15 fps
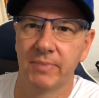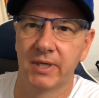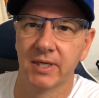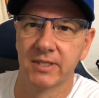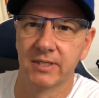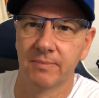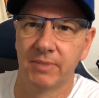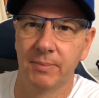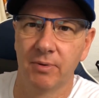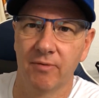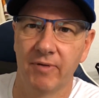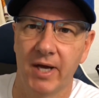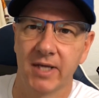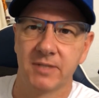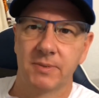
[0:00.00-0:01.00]
because some people
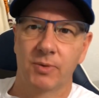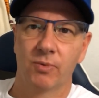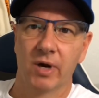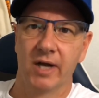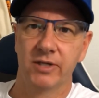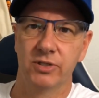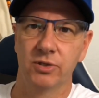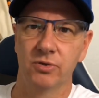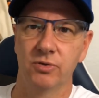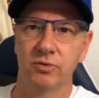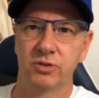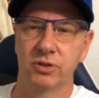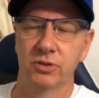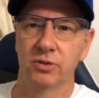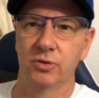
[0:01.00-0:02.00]
have asked me what I do
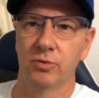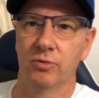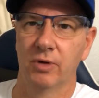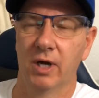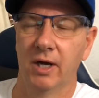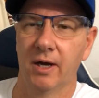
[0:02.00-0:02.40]
to